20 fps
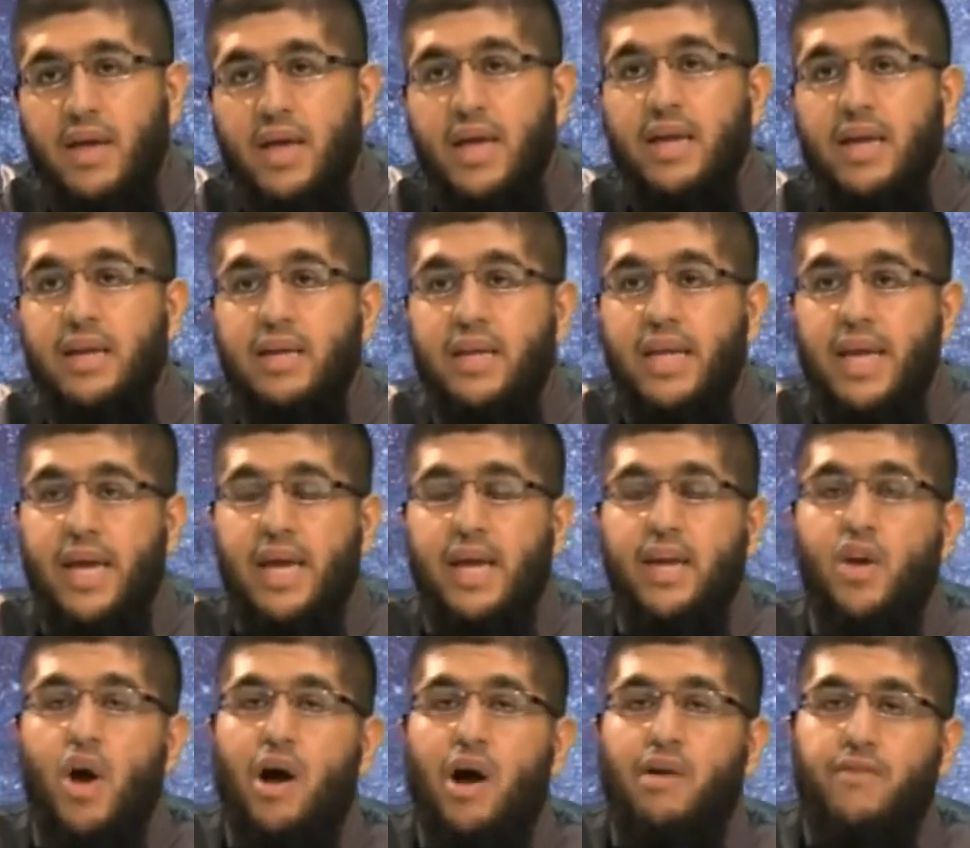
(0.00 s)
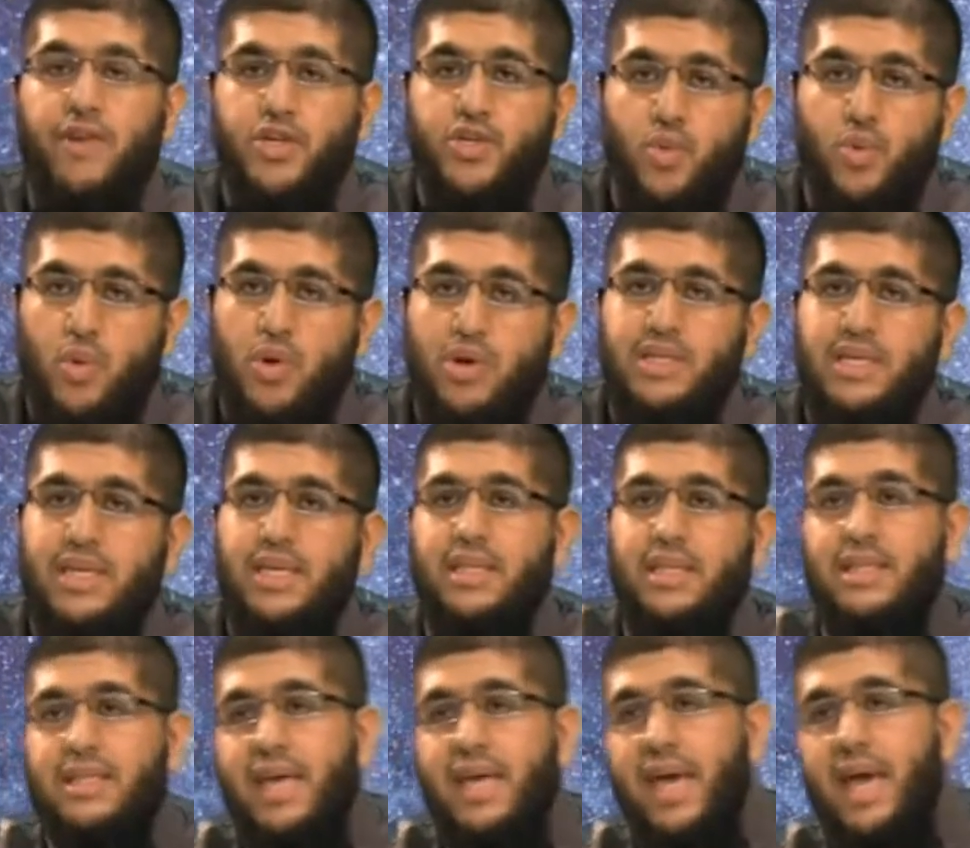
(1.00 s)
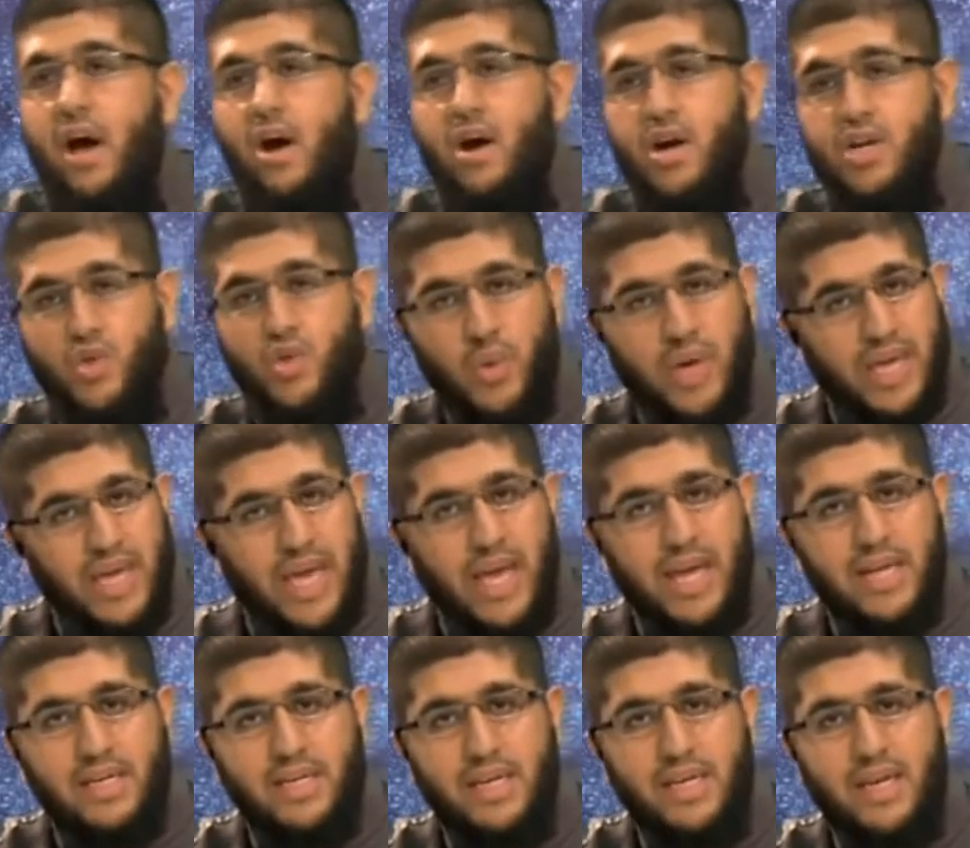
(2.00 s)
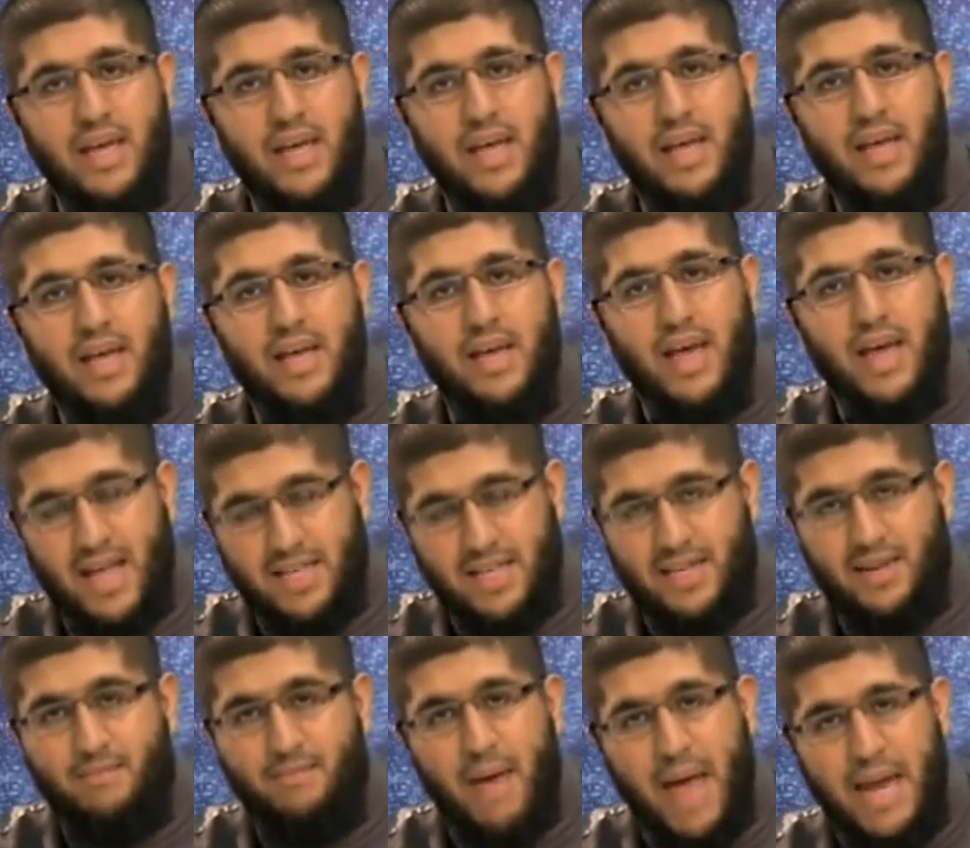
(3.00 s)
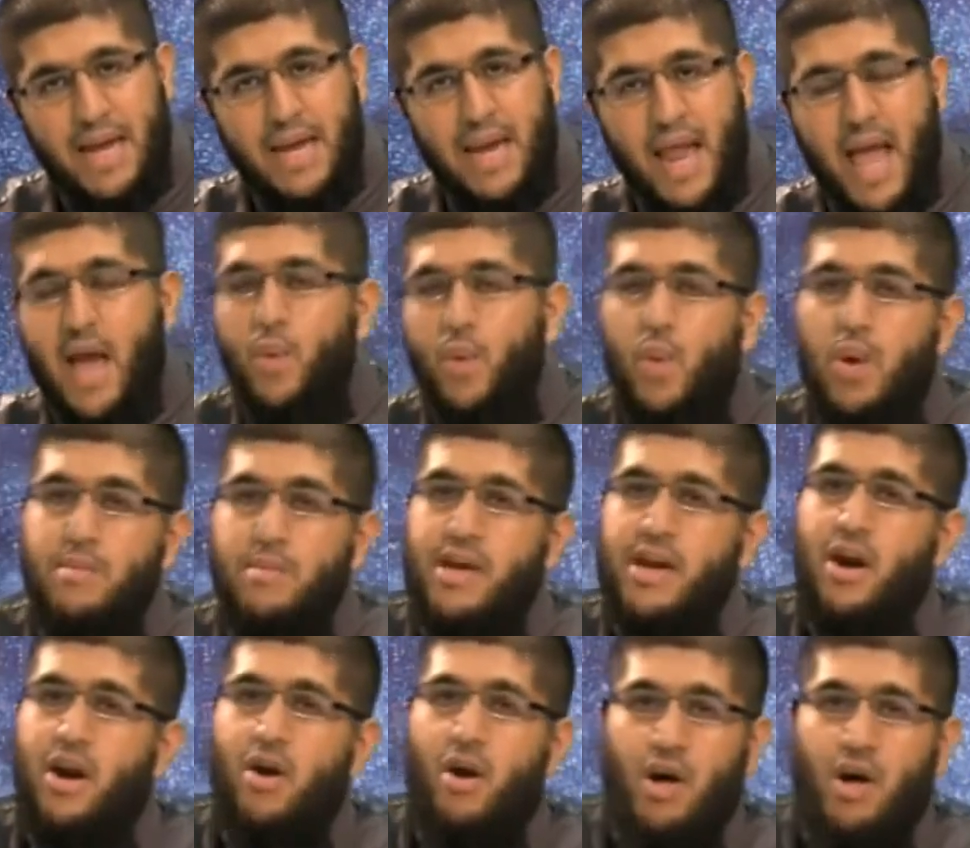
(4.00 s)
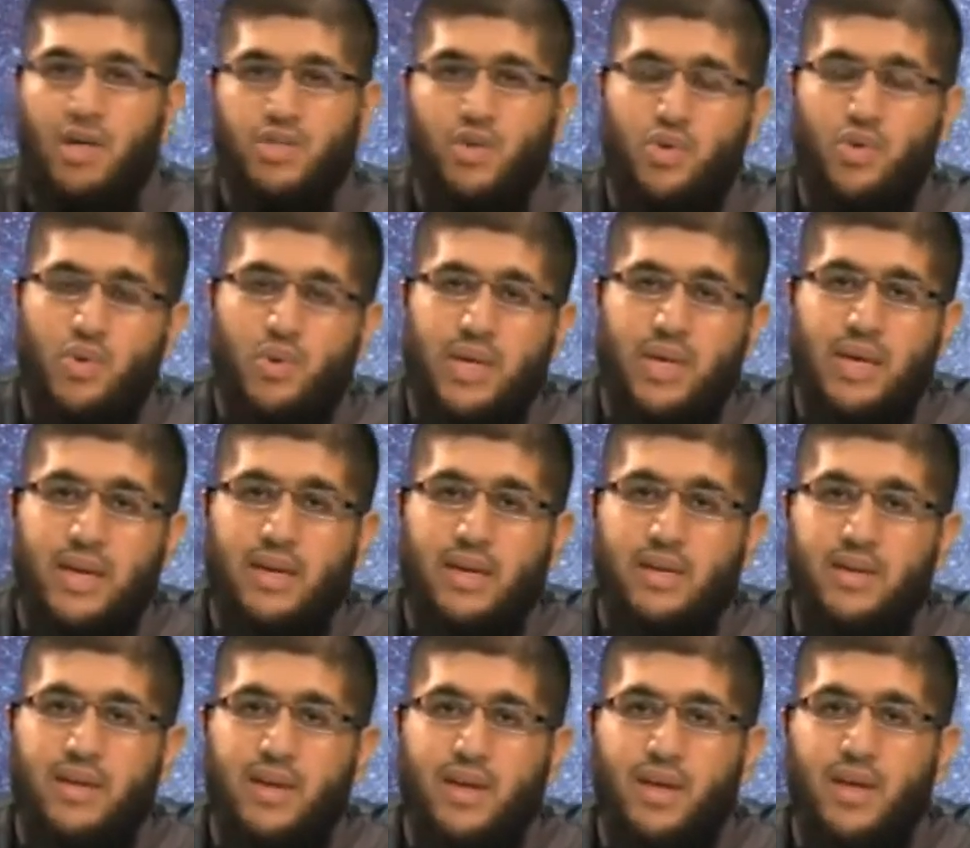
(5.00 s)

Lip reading: Indeed, of a surety, they are doing it, as in men, and women are also doing it.